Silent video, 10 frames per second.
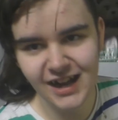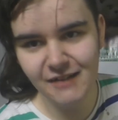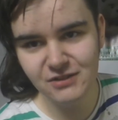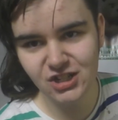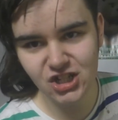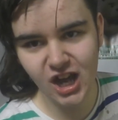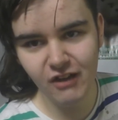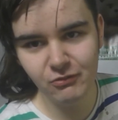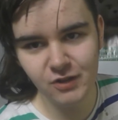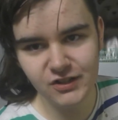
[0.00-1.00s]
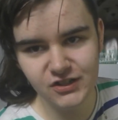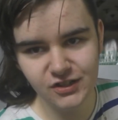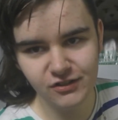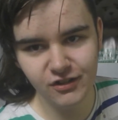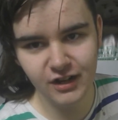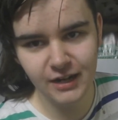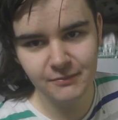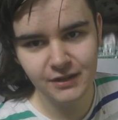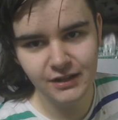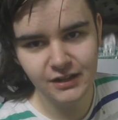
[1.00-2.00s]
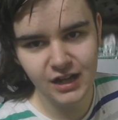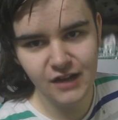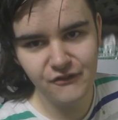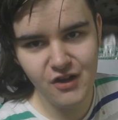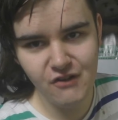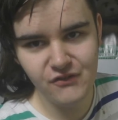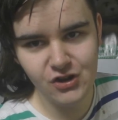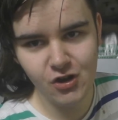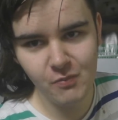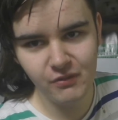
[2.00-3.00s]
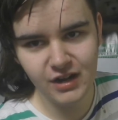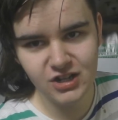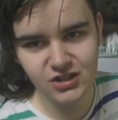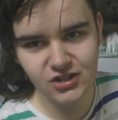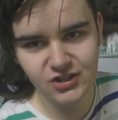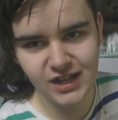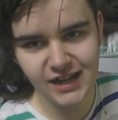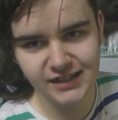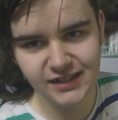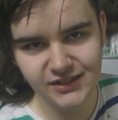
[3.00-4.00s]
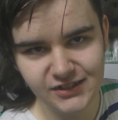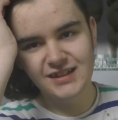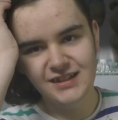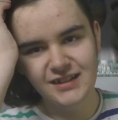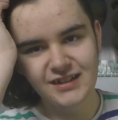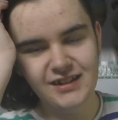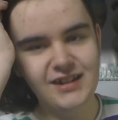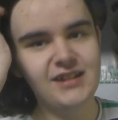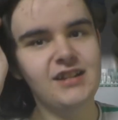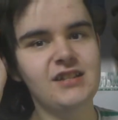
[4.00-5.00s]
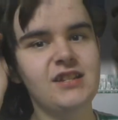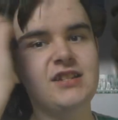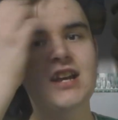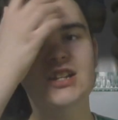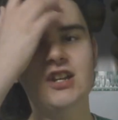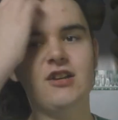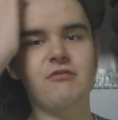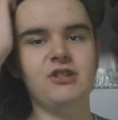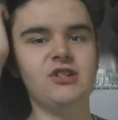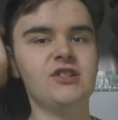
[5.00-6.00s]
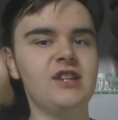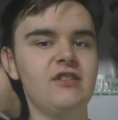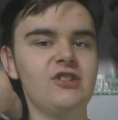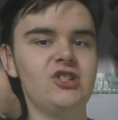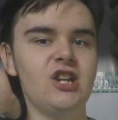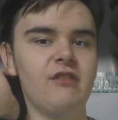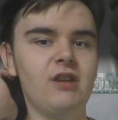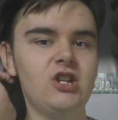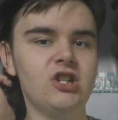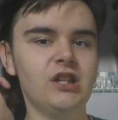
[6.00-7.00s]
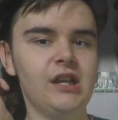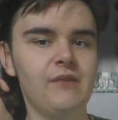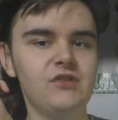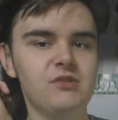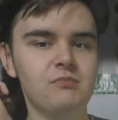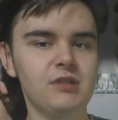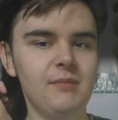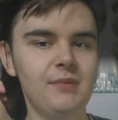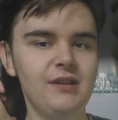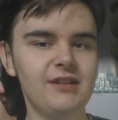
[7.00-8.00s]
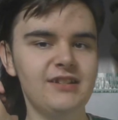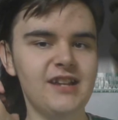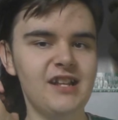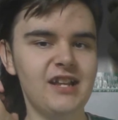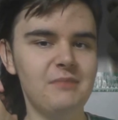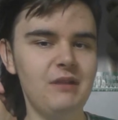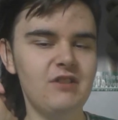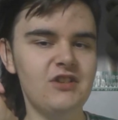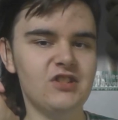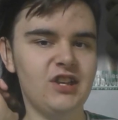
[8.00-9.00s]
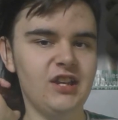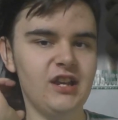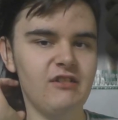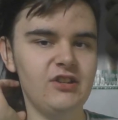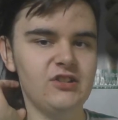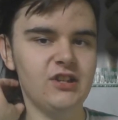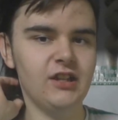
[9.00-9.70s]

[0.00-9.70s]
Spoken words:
I was a child once too, all right? I fell for corporation tactics. It's actually a coincidence how this generation loves Blimpy. It's kind of like me when I was a kid, how I used to